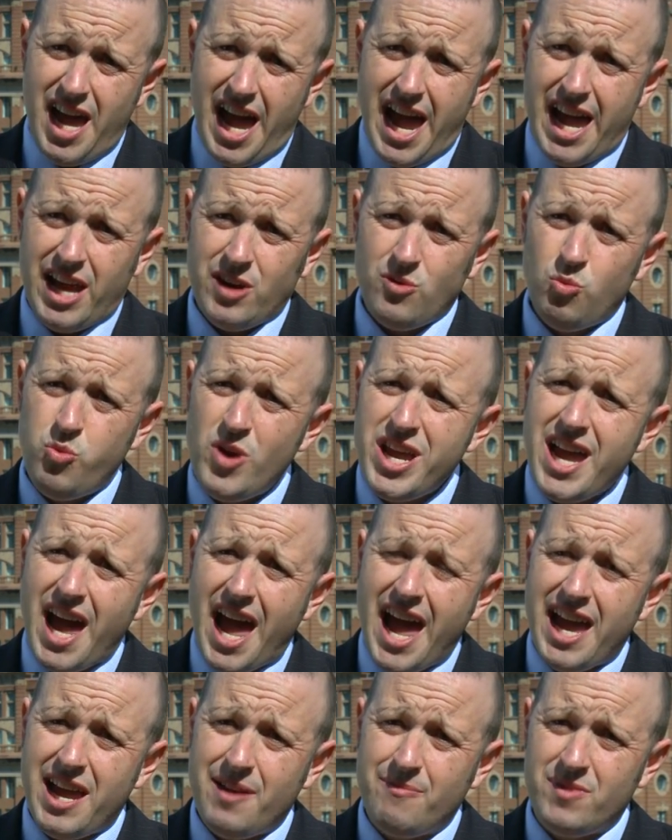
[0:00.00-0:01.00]
And we
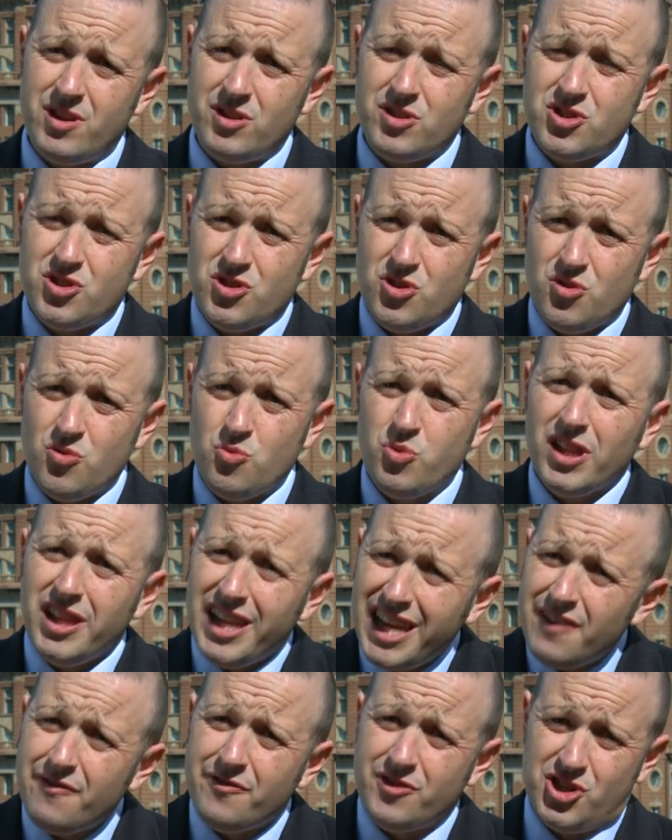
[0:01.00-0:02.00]
aim to
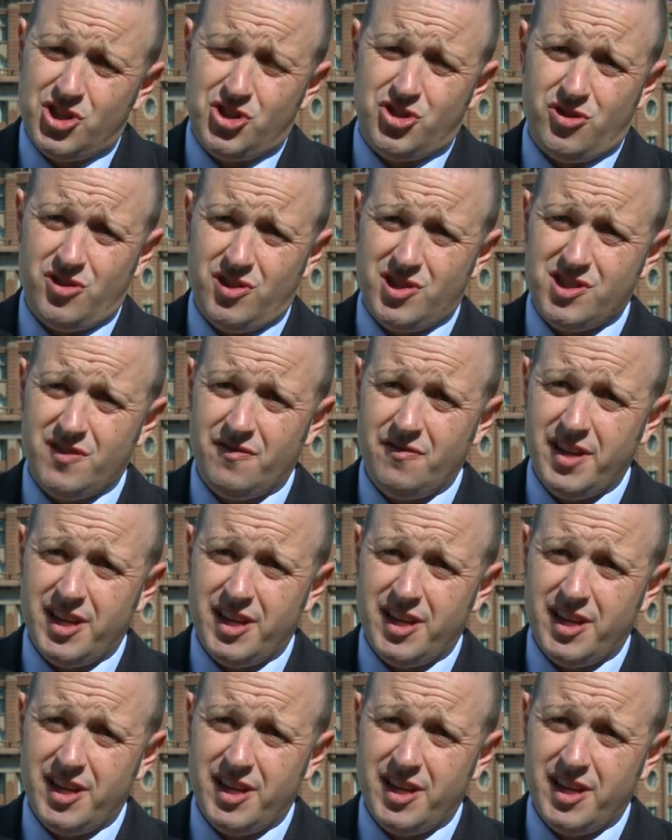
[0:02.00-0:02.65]
relieve the students of